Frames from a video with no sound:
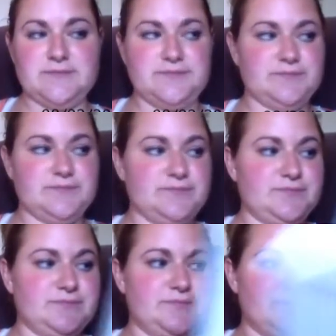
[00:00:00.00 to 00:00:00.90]

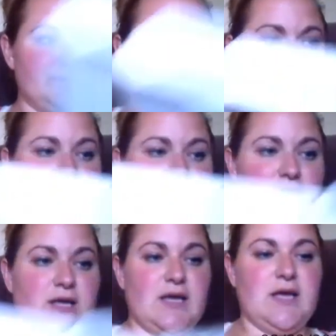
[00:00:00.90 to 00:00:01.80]

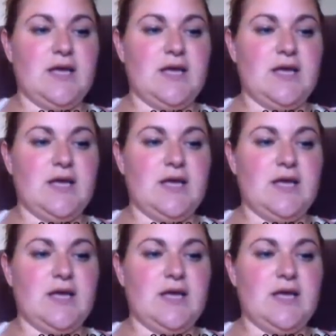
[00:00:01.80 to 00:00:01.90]
(no one is talking)